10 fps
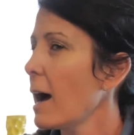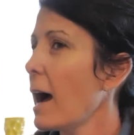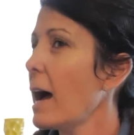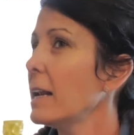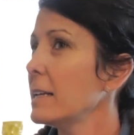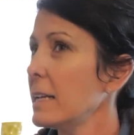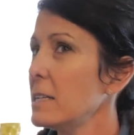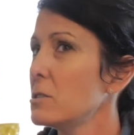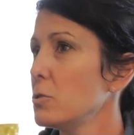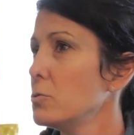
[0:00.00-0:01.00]
I
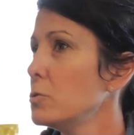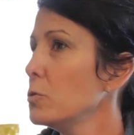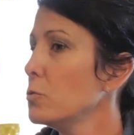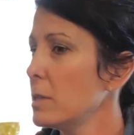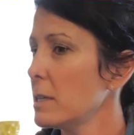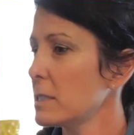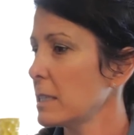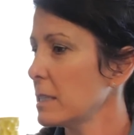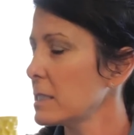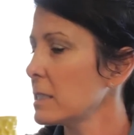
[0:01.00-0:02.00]
need to do
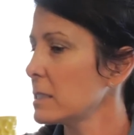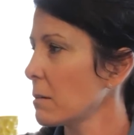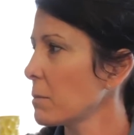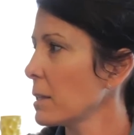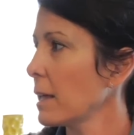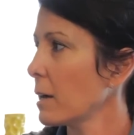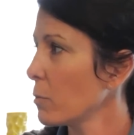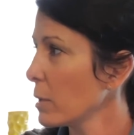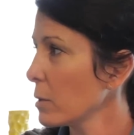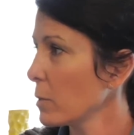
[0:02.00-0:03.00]
this, and this is something that I
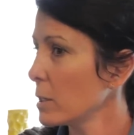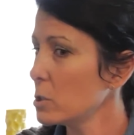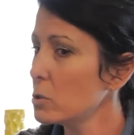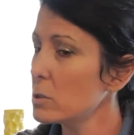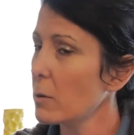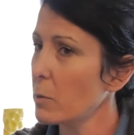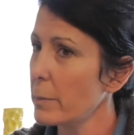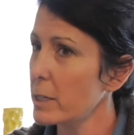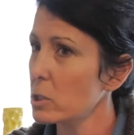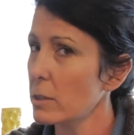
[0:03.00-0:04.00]
really want to do, so I want
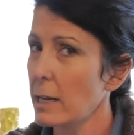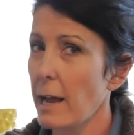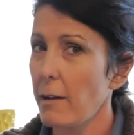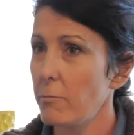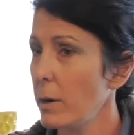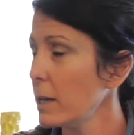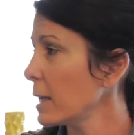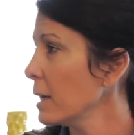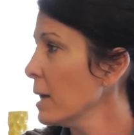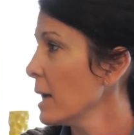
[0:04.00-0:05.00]
to make sure that I have
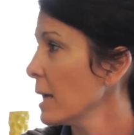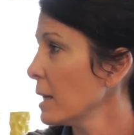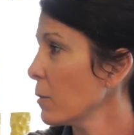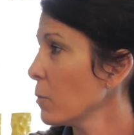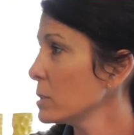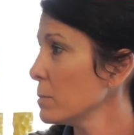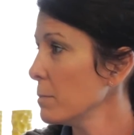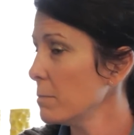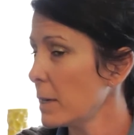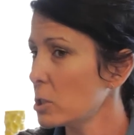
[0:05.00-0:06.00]
money, and I want
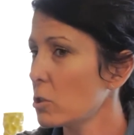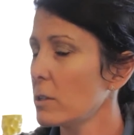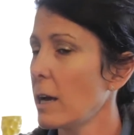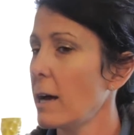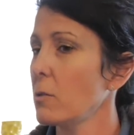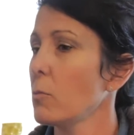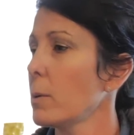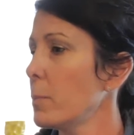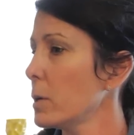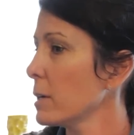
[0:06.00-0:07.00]
to make sure that I don't
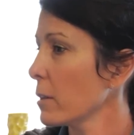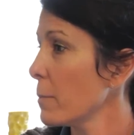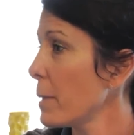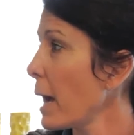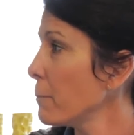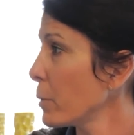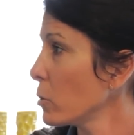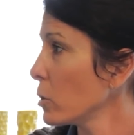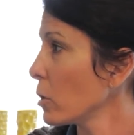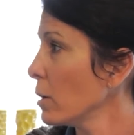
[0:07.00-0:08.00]
want to put it on the back
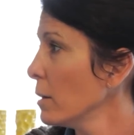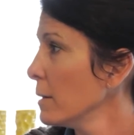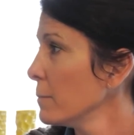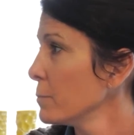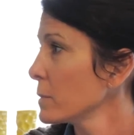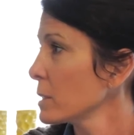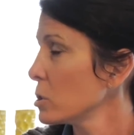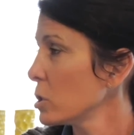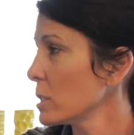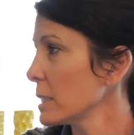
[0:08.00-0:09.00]
burner
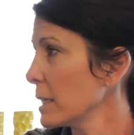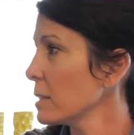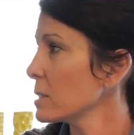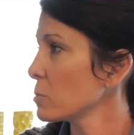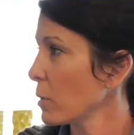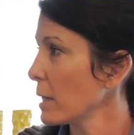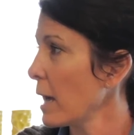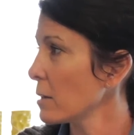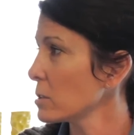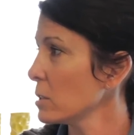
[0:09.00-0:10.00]
just to get this one
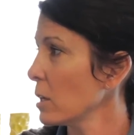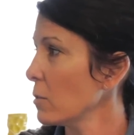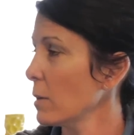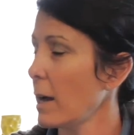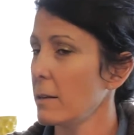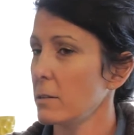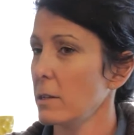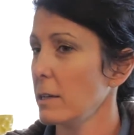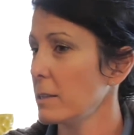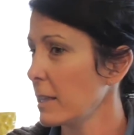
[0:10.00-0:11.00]
house.
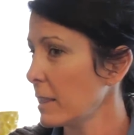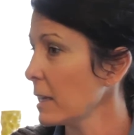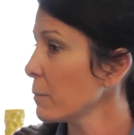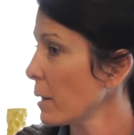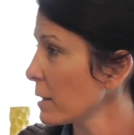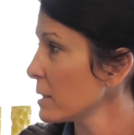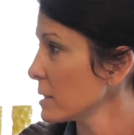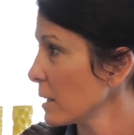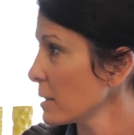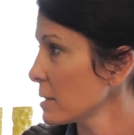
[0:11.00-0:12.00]
They think about
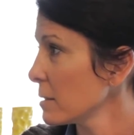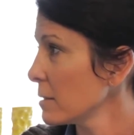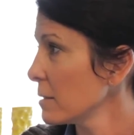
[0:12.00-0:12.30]
these things.